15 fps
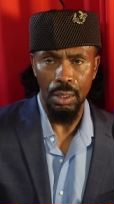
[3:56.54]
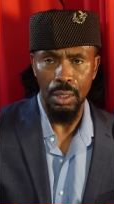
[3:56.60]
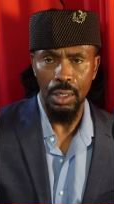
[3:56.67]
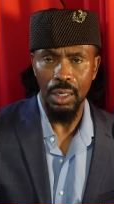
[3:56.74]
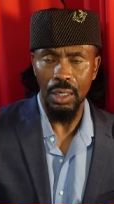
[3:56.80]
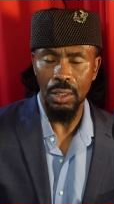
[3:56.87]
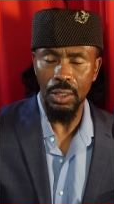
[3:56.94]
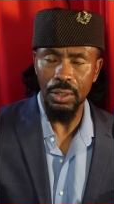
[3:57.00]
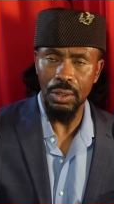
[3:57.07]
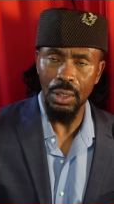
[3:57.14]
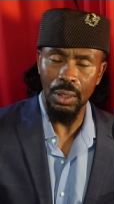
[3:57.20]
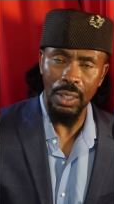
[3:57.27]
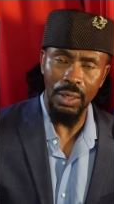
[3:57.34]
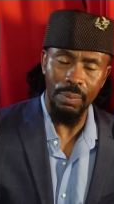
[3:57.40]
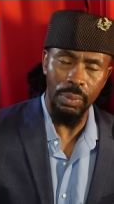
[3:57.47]
Click the
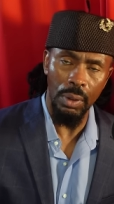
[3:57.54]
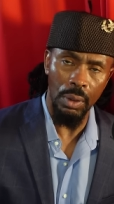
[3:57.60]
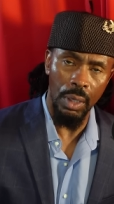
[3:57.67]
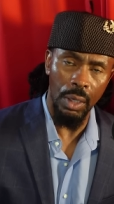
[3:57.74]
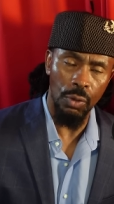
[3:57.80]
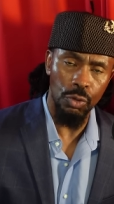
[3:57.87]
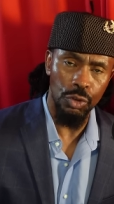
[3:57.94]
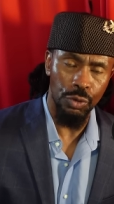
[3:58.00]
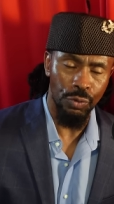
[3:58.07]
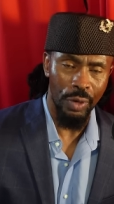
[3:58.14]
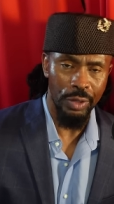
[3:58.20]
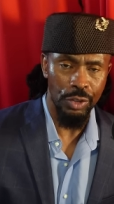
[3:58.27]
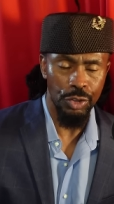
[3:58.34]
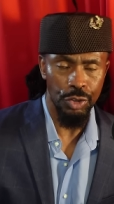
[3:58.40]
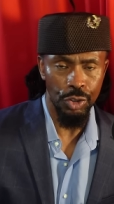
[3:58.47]
link below to
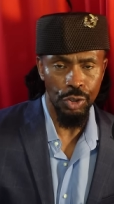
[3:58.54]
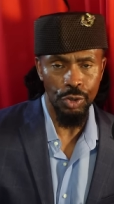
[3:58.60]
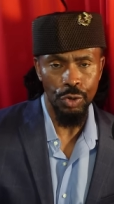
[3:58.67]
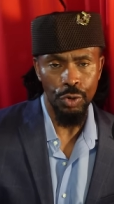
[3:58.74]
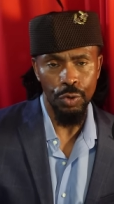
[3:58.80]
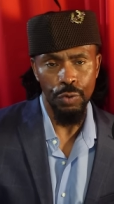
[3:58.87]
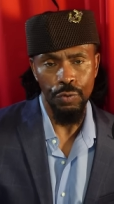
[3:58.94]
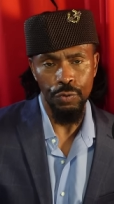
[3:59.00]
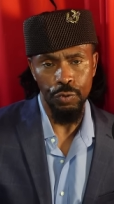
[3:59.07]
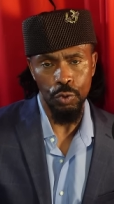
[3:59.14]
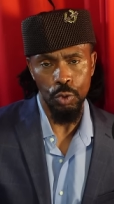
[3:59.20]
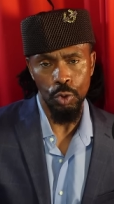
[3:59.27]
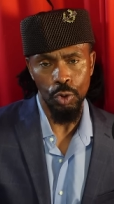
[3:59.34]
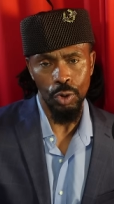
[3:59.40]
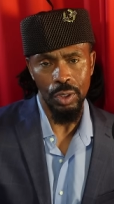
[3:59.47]
register
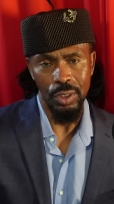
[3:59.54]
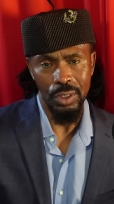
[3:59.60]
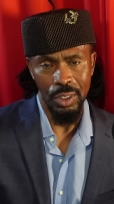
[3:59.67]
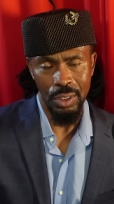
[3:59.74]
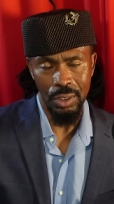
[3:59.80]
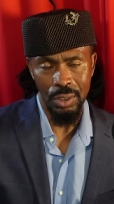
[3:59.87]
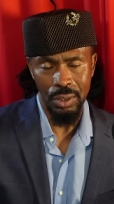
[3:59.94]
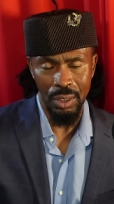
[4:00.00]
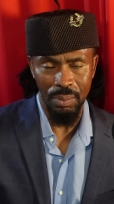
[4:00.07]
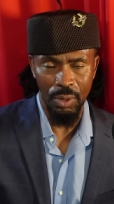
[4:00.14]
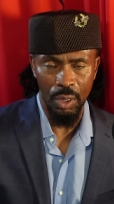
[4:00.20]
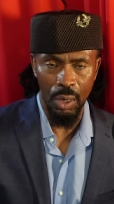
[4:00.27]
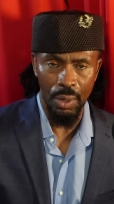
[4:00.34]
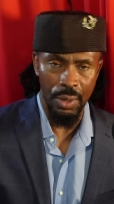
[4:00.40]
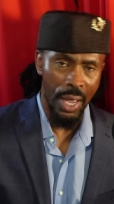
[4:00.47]
for this
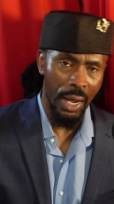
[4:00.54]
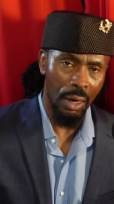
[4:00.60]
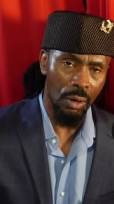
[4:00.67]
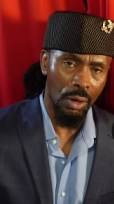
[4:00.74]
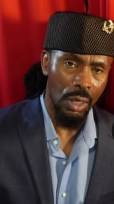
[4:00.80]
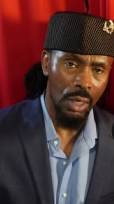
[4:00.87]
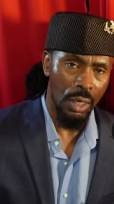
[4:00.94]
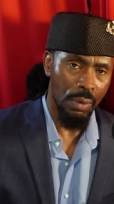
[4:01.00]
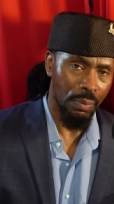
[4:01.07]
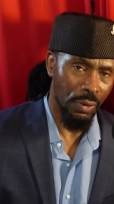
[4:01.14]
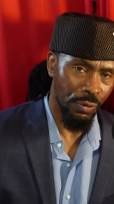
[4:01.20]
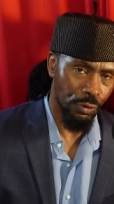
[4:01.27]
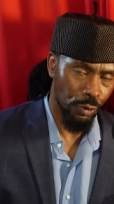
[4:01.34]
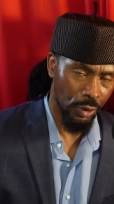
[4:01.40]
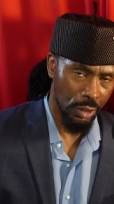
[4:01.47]
seminar now
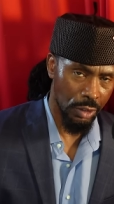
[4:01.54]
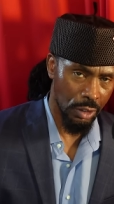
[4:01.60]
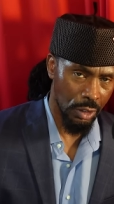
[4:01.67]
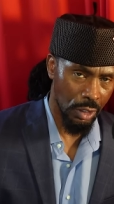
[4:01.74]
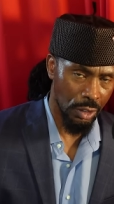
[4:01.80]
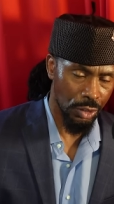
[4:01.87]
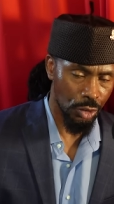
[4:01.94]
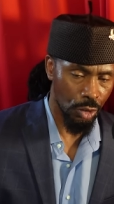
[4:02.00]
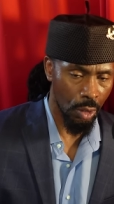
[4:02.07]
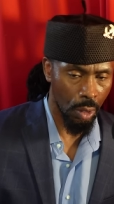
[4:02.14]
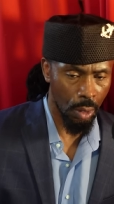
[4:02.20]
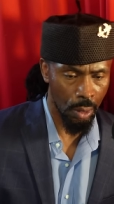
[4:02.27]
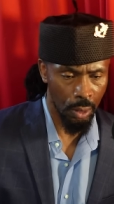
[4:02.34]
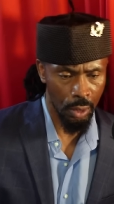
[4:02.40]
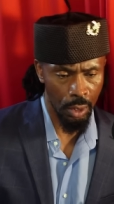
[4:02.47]
before the seats are
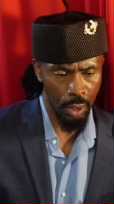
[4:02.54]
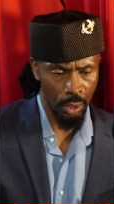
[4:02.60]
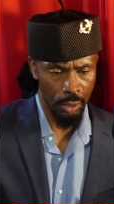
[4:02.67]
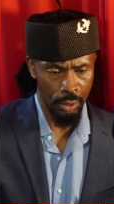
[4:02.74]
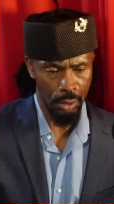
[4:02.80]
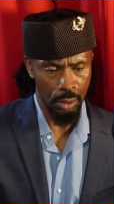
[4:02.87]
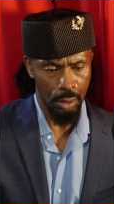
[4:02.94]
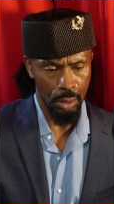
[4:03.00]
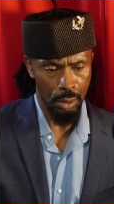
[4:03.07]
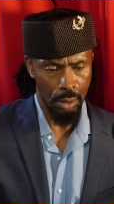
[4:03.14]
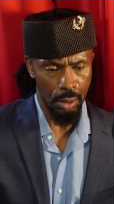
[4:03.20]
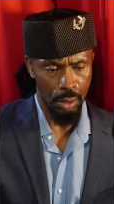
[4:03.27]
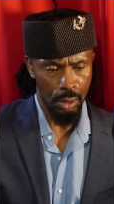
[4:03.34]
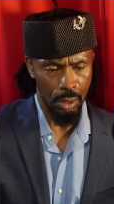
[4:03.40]
all gone.